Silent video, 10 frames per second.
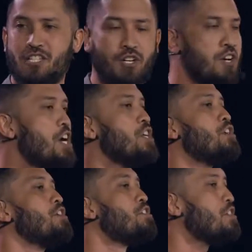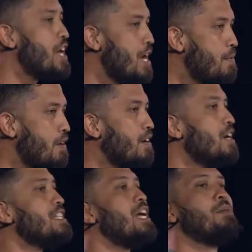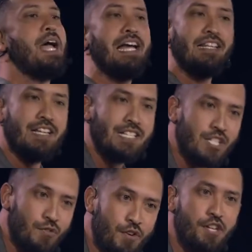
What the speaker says: And so turn to your neighbor, tell them, hey, this is for